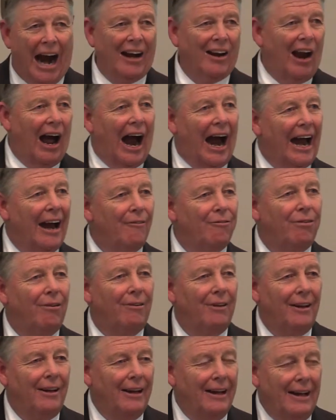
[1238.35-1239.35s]
life
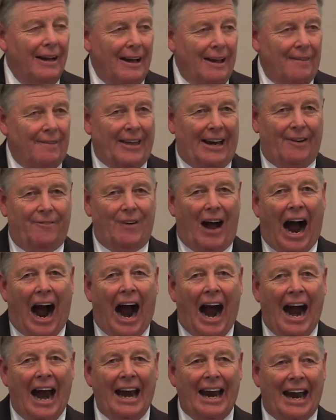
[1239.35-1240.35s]
that if
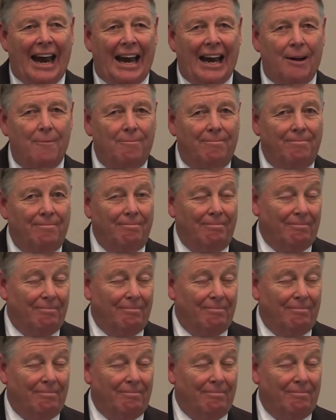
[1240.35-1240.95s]
I am,